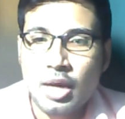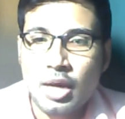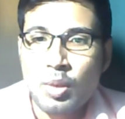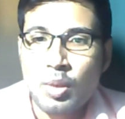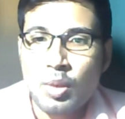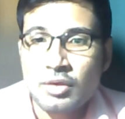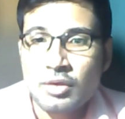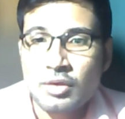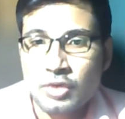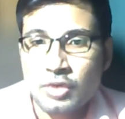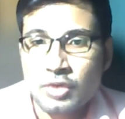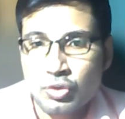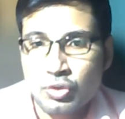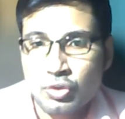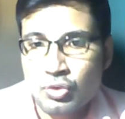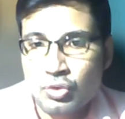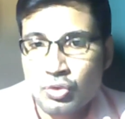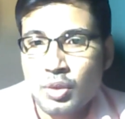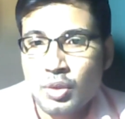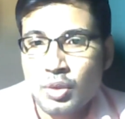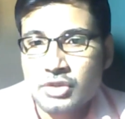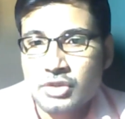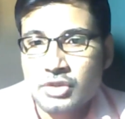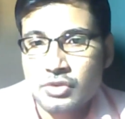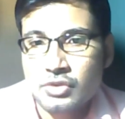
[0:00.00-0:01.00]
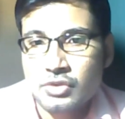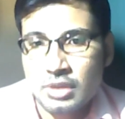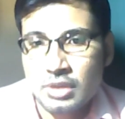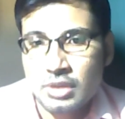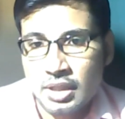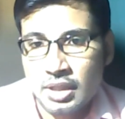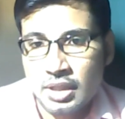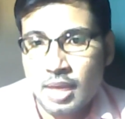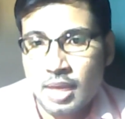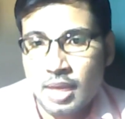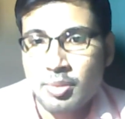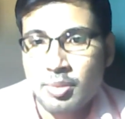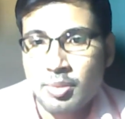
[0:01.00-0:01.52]
What we do question
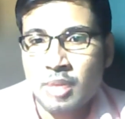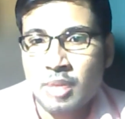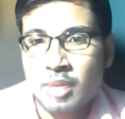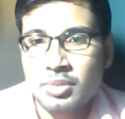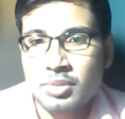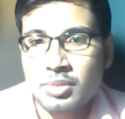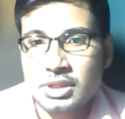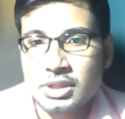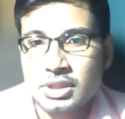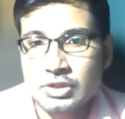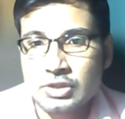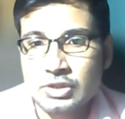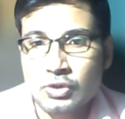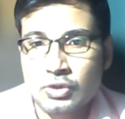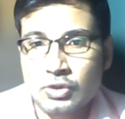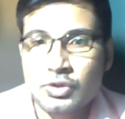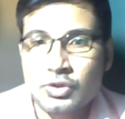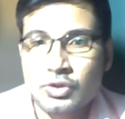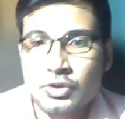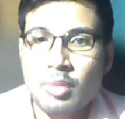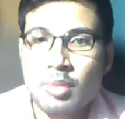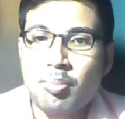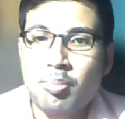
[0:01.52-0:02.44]
in our paper is also the